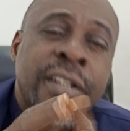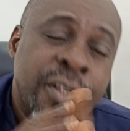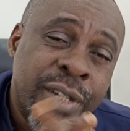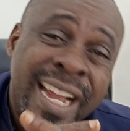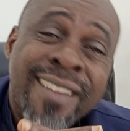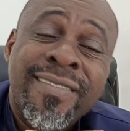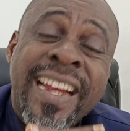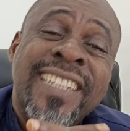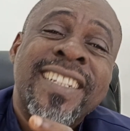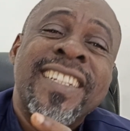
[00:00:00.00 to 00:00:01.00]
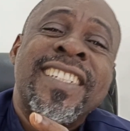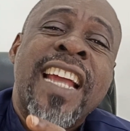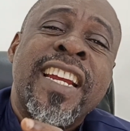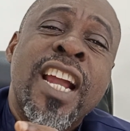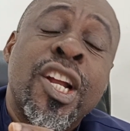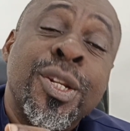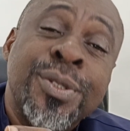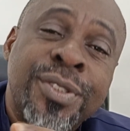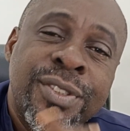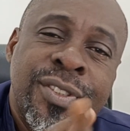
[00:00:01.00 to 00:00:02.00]
You can rent designer
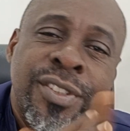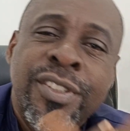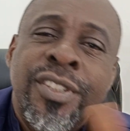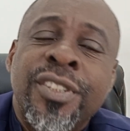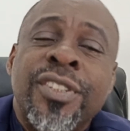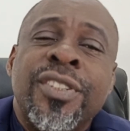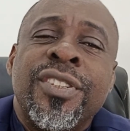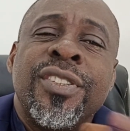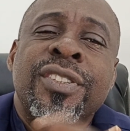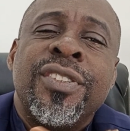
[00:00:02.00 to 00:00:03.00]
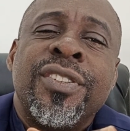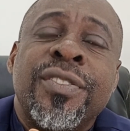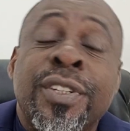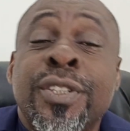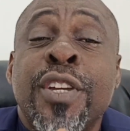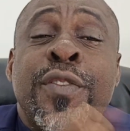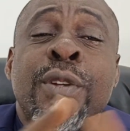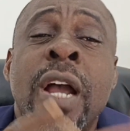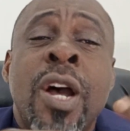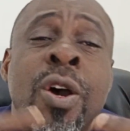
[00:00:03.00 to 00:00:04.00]
clothes. For those of you
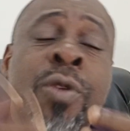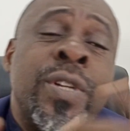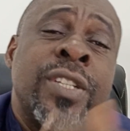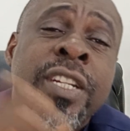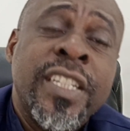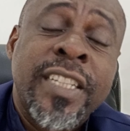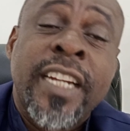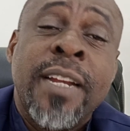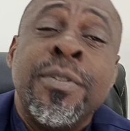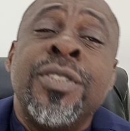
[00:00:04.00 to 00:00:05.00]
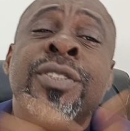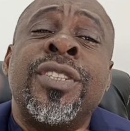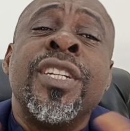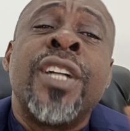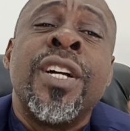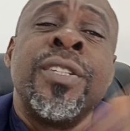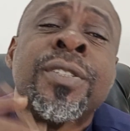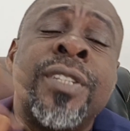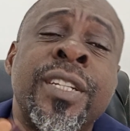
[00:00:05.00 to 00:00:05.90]
who are always on Instagram, you think all those